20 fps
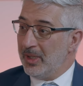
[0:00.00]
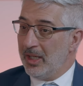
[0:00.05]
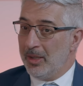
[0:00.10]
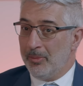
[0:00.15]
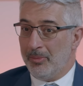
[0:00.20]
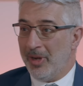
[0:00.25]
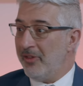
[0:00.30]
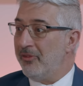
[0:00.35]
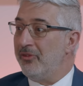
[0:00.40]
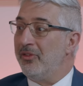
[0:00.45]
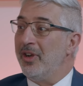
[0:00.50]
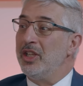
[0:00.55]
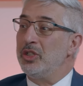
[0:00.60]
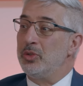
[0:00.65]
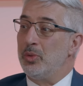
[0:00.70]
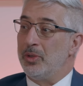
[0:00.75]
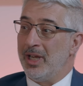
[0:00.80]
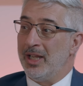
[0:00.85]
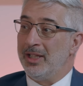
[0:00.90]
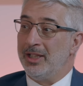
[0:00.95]
My friends
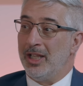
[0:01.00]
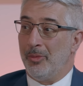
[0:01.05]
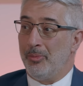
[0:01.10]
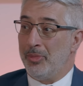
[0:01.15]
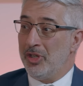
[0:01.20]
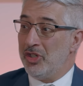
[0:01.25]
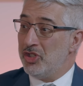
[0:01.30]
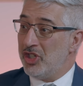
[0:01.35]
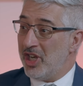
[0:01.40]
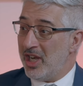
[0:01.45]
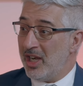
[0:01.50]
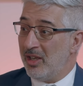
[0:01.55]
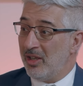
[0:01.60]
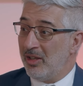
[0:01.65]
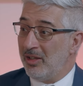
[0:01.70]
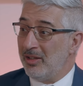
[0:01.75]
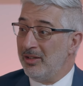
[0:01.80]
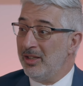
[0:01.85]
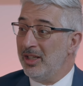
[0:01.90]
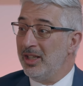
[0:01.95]
would end up in
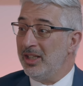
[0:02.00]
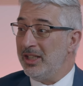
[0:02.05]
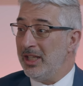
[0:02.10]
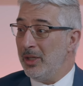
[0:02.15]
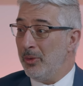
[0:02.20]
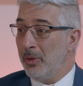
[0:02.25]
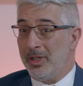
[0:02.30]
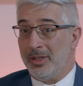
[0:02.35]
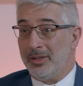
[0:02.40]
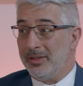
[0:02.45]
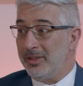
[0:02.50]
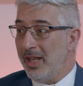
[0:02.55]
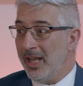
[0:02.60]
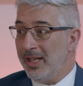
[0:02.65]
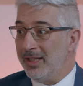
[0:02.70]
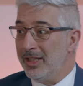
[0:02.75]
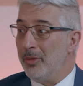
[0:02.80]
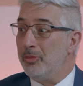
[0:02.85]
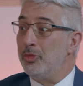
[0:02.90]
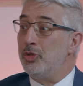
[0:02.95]
jail, they would
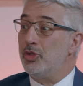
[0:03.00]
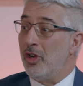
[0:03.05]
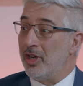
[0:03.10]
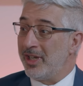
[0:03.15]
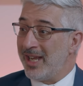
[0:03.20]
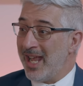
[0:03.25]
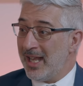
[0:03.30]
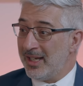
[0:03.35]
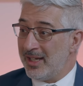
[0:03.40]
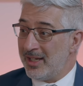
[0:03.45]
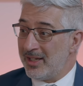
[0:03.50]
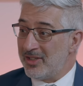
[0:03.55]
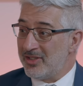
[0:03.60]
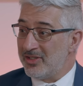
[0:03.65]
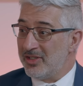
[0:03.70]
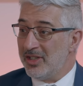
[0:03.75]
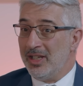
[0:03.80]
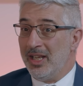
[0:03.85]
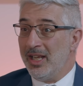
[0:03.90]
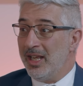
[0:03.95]
end up drug addicts,
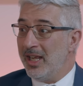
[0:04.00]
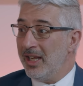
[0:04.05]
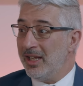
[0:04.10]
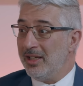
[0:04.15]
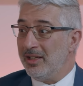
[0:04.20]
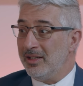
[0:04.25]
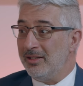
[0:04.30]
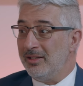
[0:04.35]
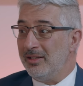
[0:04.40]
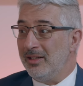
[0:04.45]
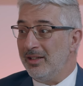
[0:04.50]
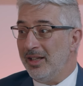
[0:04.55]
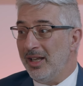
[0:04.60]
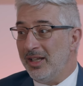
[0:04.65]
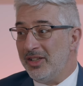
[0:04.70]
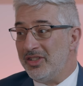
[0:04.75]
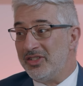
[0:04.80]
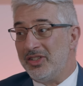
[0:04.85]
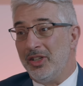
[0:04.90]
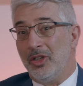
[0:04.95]
and
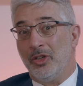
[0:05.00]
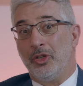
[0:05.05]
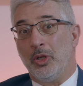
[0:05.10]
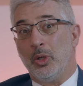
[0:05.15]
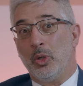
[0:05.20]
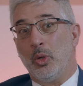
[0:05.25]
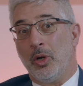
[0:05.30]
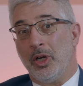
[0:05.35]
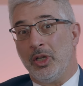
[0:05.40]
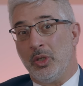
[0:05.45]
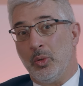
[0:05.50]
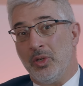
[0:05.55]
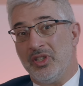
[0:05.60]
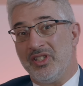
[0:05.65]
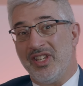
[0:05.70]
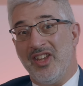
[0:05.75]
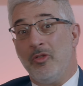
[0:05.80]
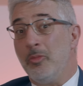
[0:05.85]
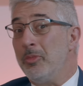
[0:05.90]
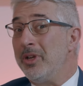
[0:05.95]
still the Lord would
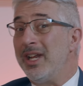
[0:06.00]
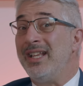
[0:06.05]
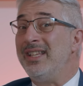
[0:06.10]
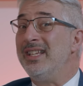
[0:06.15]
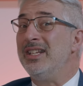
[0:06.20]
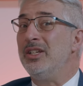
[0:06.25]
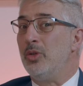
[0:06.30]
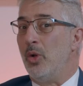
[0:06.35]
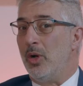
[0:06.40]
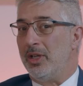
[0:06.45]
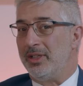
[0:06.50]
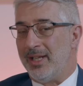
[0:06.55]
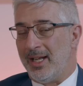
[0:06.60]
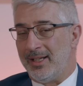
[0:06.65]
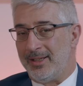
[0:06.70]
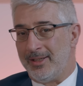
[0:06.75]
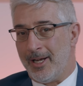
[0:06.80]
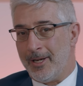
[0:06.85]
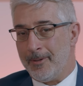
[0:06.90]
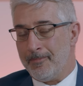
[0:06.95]
save me, but I didn't know at that
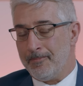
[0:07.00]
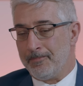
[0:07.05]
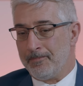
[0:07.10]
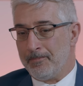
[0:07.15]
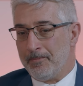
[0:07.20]
time.